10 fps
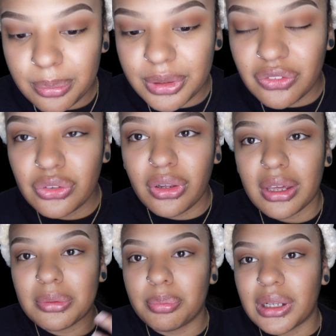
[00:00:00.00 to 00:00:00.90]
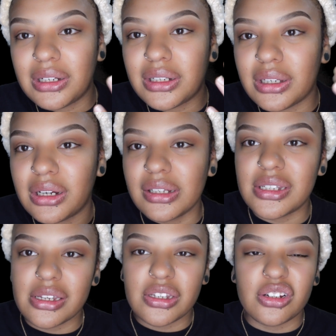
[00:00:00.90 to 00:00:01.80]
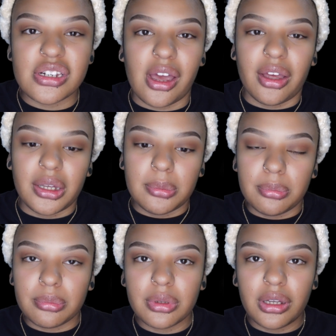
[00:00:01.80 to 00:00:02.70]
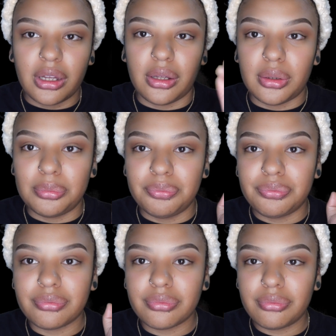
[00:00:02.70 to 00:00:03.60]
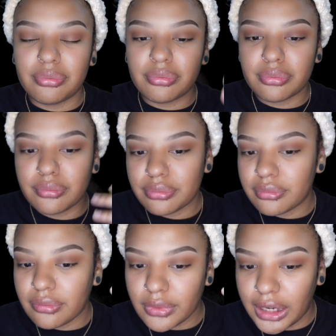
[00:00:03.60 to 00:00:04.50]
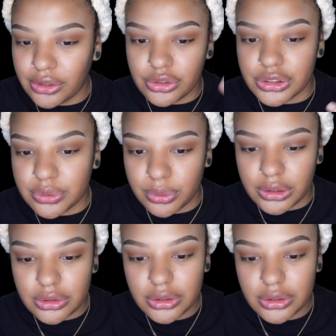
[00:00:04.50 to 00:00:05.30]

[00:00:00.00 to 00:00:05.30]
But if you like blending and taking your time, and you just want